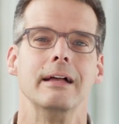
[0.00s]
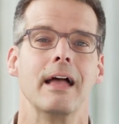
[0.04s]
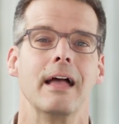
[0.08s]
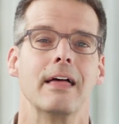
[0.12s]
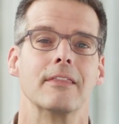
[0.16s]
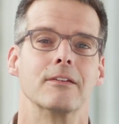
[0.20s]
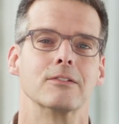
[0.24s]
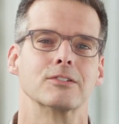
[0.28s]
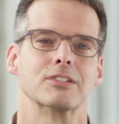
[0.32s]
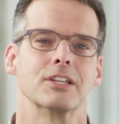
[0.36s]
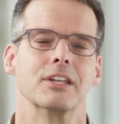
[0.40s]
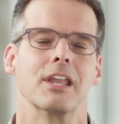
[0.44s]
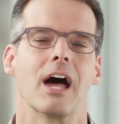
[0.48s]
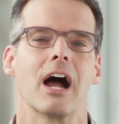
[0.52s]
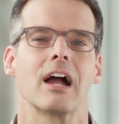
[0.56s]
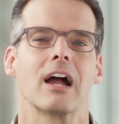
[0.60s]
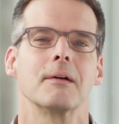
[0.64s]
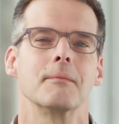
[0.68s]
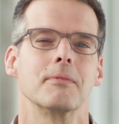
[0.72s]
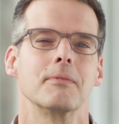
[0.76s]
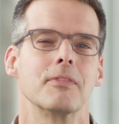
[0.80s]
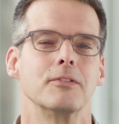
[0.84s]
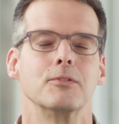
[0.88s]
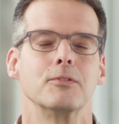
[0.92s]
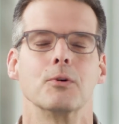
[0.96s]
And there was a knock
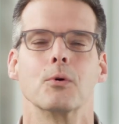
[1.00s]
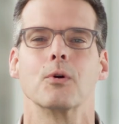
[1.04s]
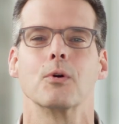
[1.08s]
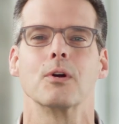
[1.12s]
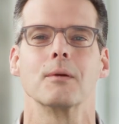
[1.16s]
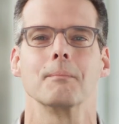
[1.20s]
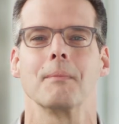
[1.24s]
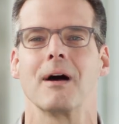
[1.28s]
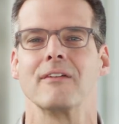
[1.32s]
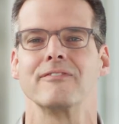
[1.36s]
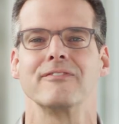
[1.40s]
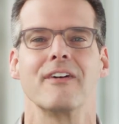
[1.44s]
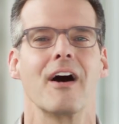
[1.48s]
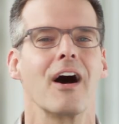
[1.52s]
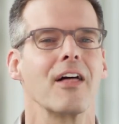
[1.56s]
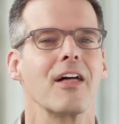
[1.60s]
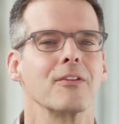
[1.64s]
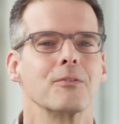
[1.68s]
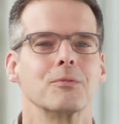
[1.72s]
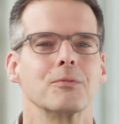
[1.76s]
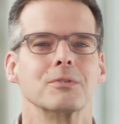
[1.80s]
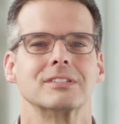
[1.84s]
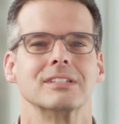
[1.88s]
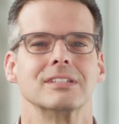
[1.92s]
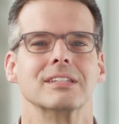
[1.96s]
at the door, and my
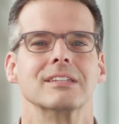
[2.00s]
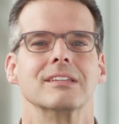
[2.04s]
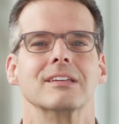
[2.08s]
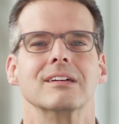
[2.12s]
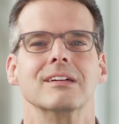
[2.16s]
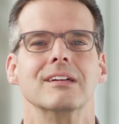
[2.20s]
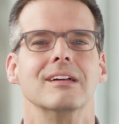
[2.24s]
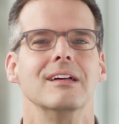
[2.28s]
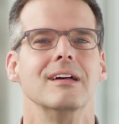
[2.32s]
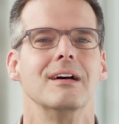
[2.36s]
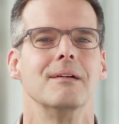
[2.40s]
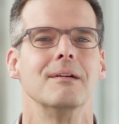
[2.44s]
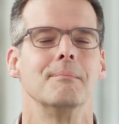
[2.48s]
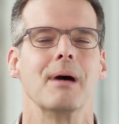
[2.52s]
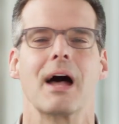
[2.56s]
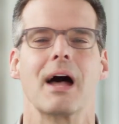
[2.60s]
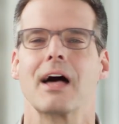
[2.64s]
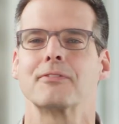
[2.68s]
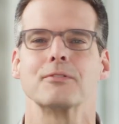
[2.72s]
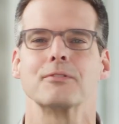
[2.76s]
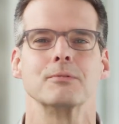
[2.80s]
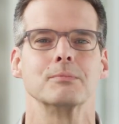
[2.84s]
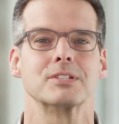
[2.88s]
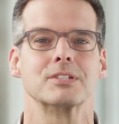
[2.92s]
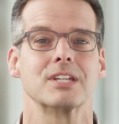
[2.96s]
father was in the
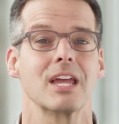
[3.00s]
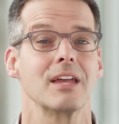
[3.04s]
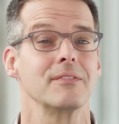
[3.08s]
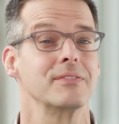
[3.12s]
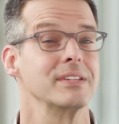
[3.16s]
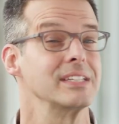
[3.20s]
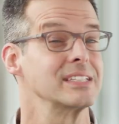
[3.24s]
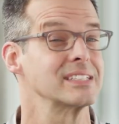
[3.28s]
bathroom shaving.